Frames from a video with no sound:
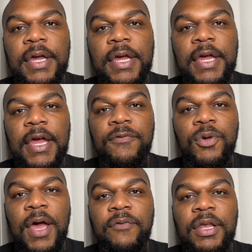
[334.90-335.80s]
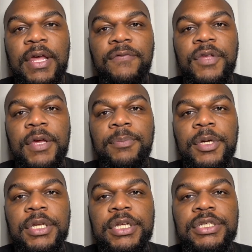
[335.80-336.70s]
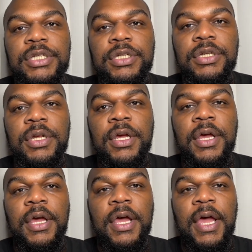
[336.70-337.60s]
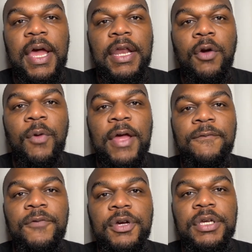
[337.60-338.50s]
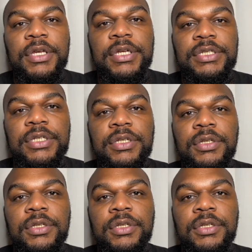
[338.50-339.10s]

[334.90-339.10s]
If you have a left hip condition and a right foot condition,